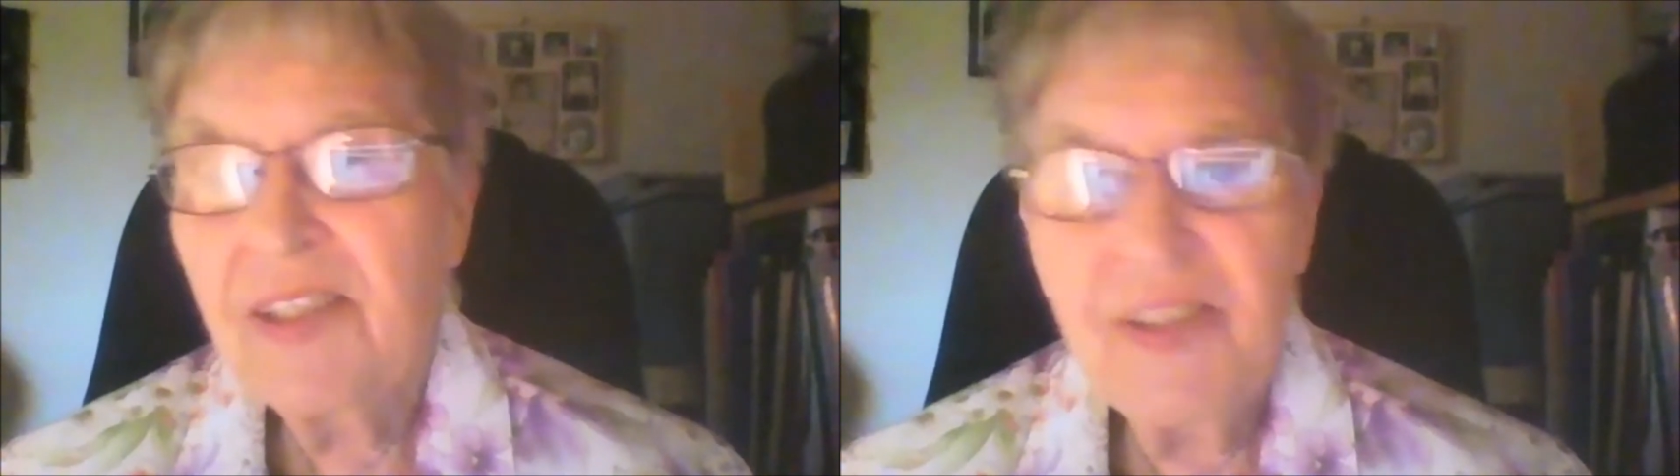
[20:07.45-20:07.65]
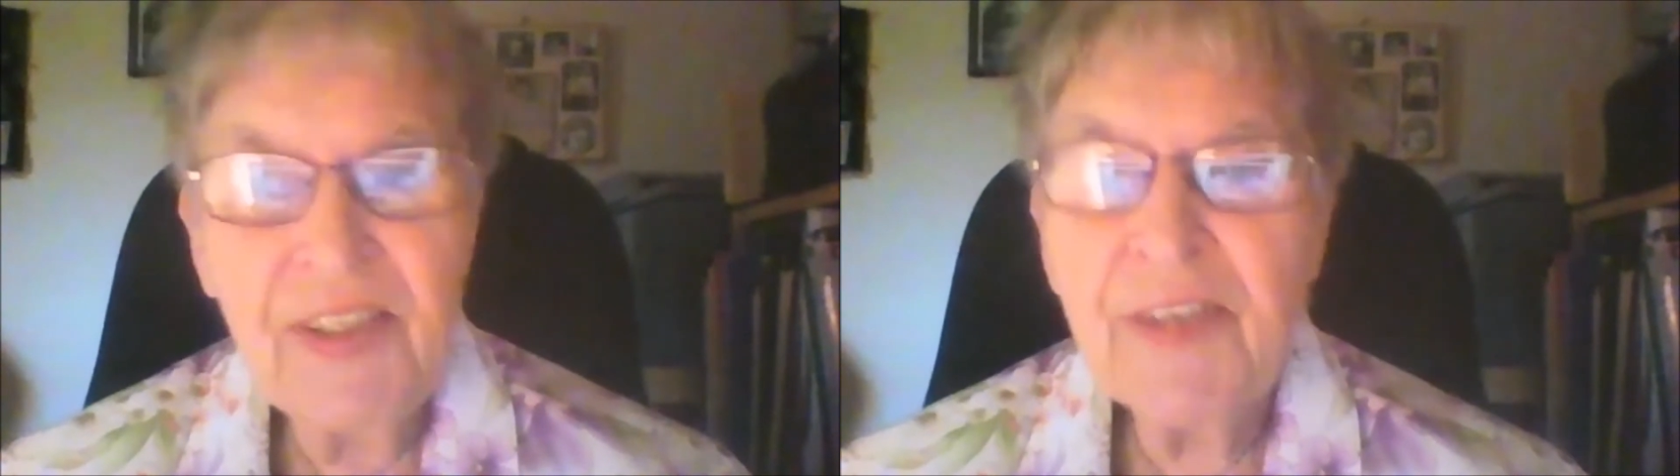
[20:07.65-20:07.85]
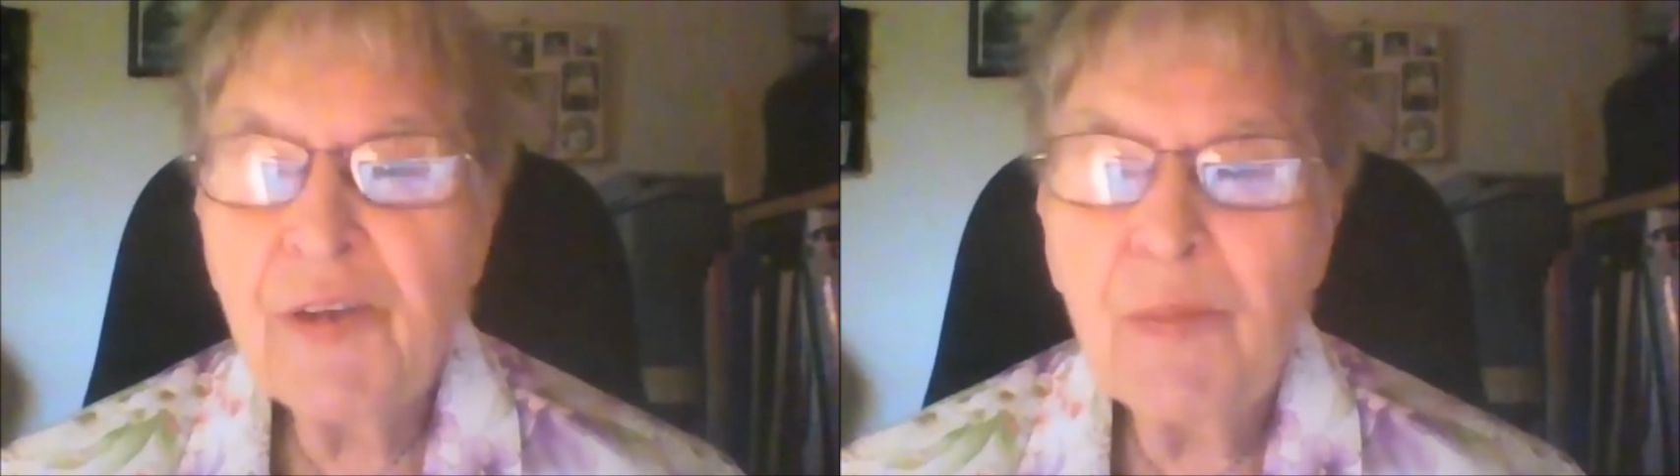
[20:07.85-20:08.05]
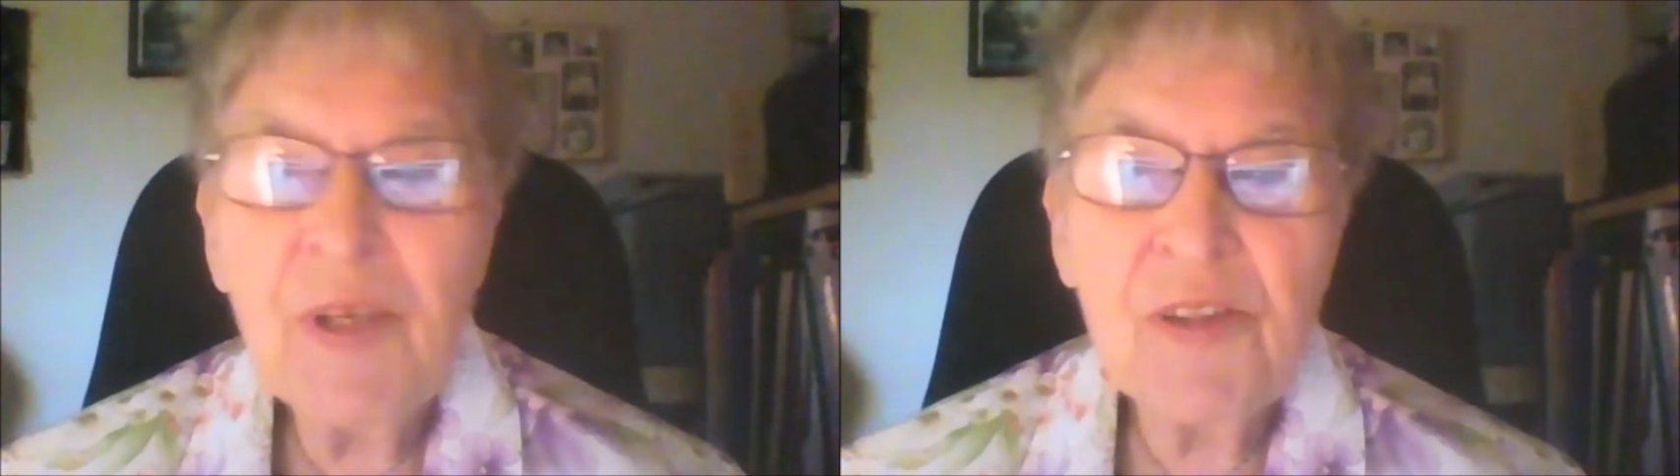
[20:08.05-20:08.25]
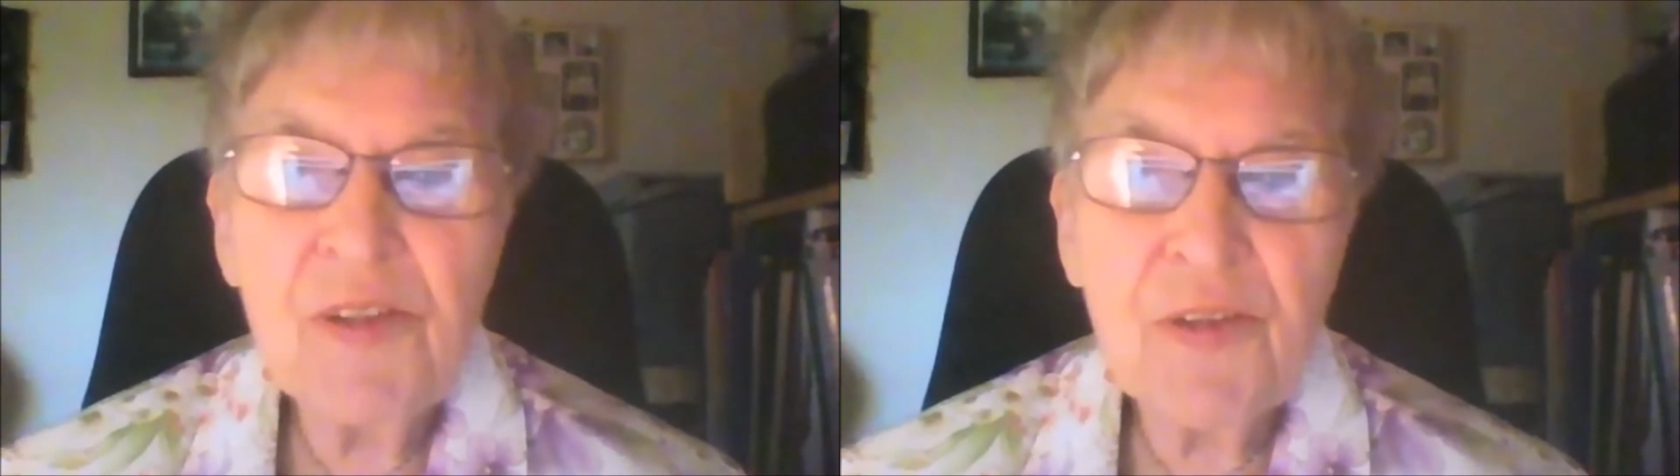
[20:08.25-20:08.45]
Neither
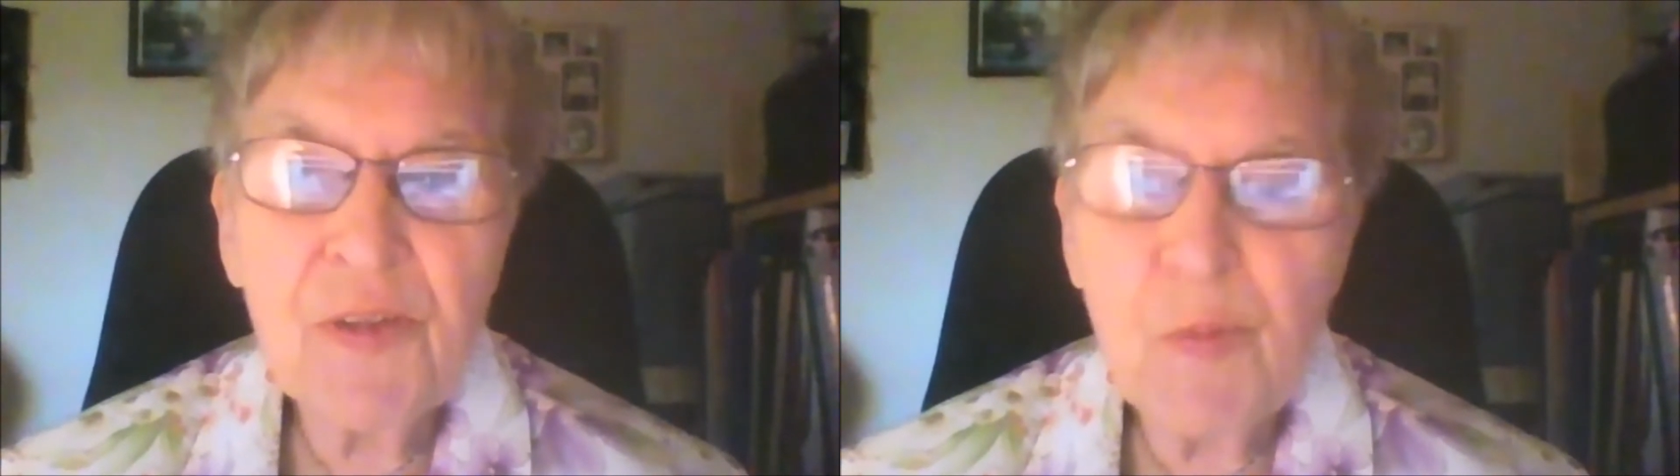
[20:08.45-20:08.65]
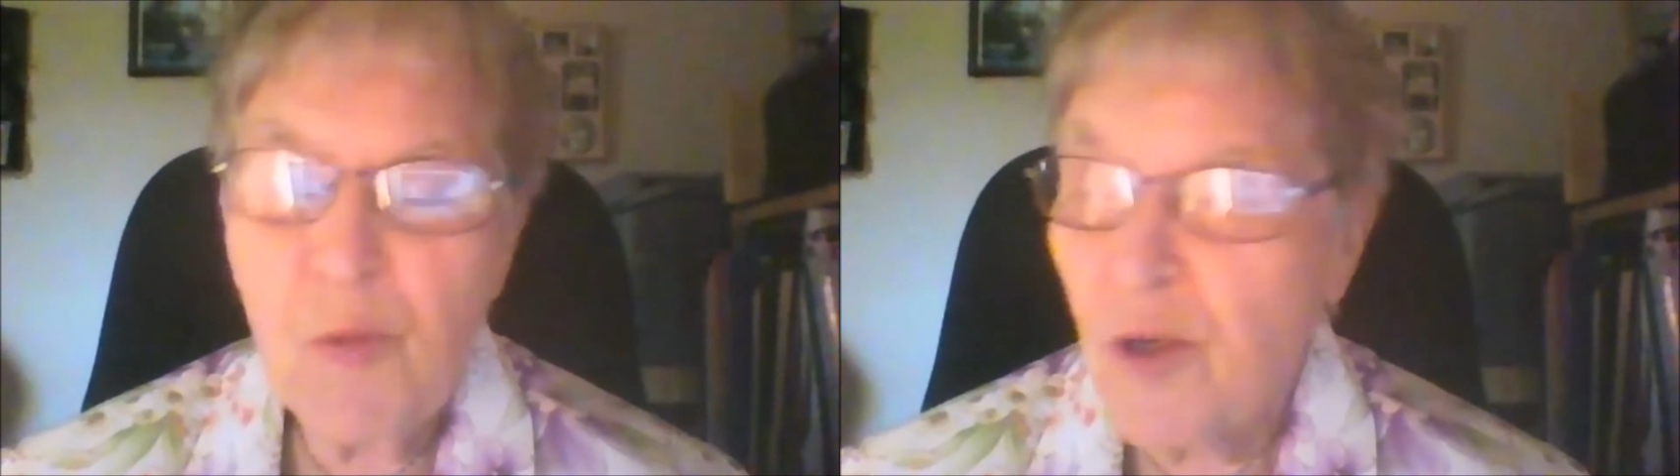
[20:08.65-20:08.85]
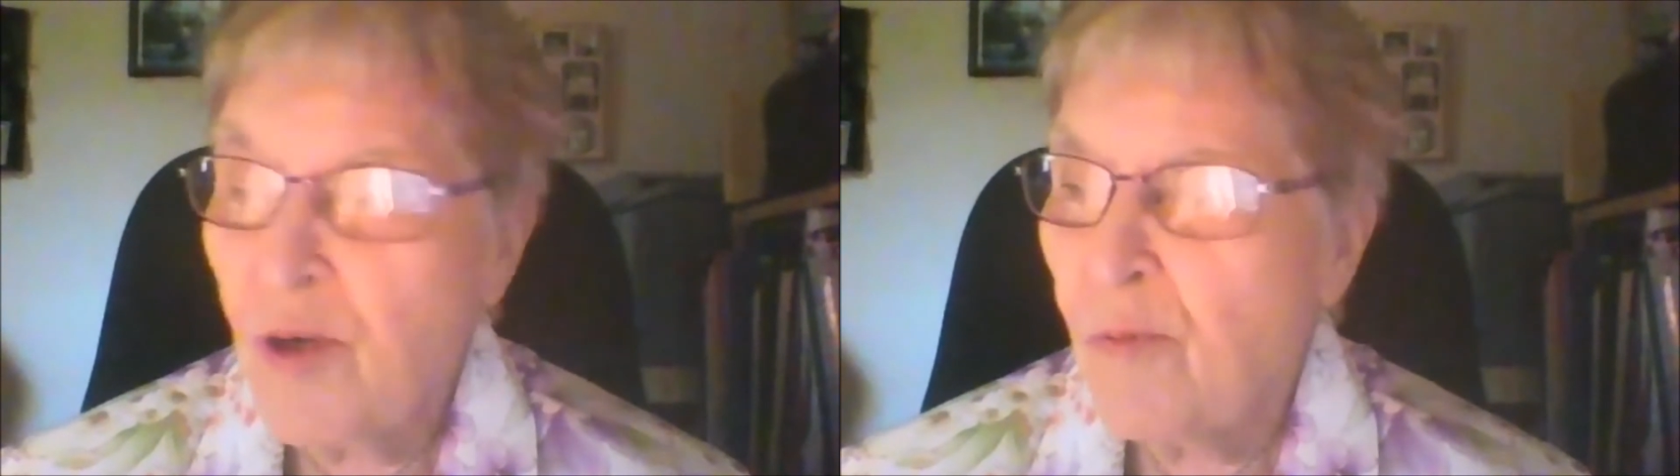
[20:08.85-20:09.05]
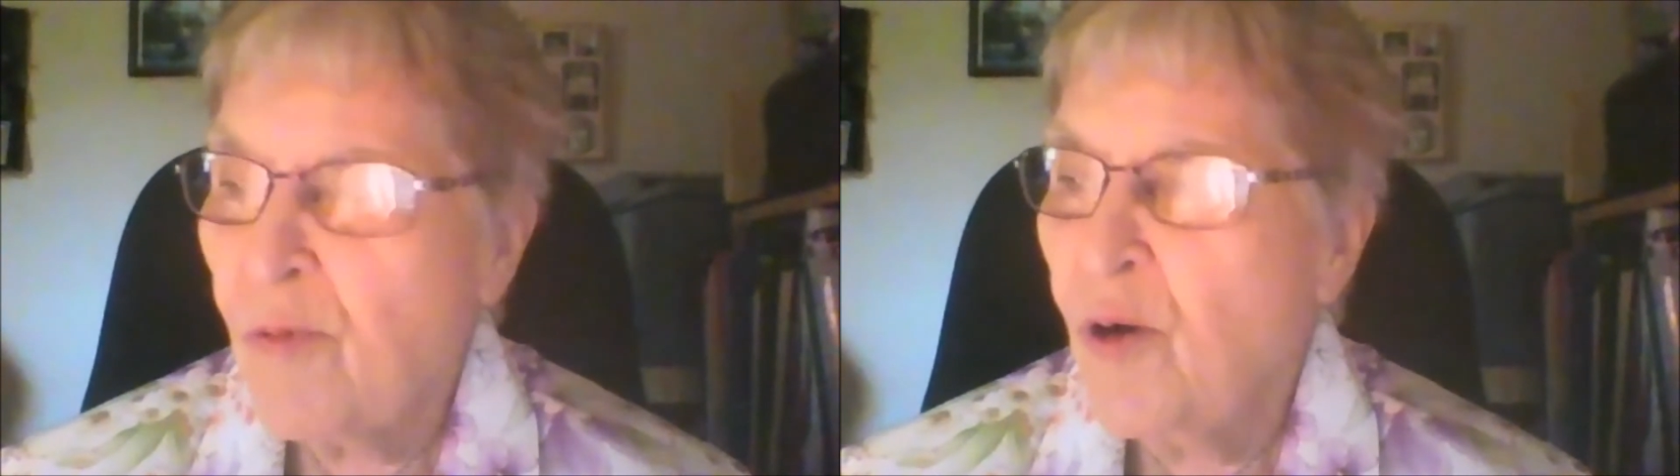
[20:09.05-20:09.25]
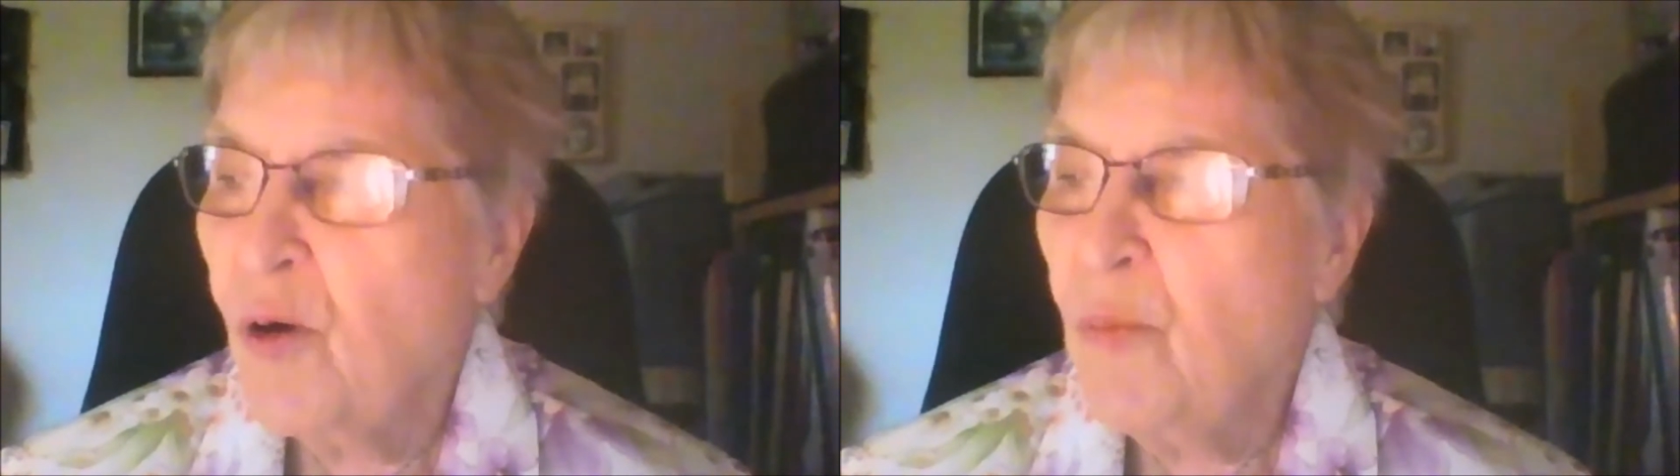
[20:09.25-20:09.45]
minister wore a
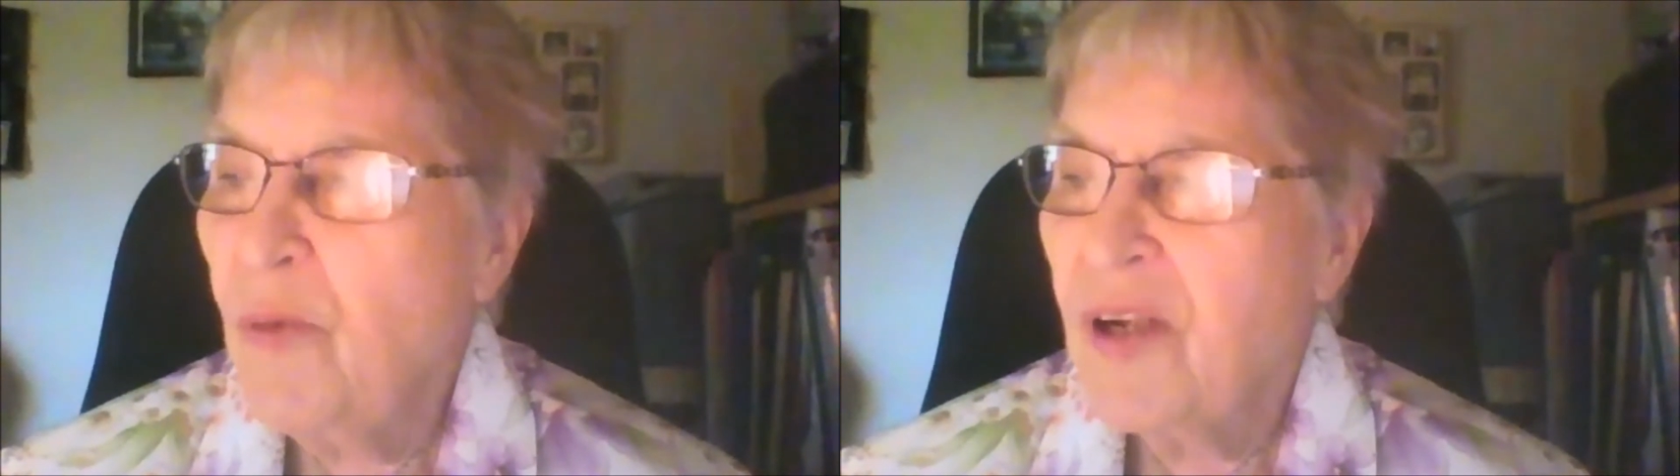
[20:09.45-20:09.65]
robe,